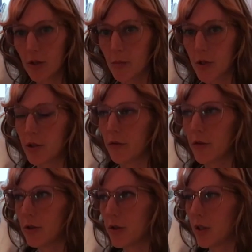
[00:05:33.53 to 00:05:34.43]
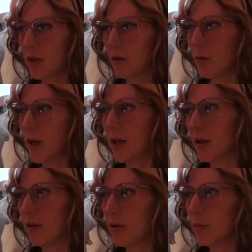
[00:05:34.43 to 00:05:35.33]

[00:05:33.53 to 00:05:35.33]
especially if you're using like a wide angle.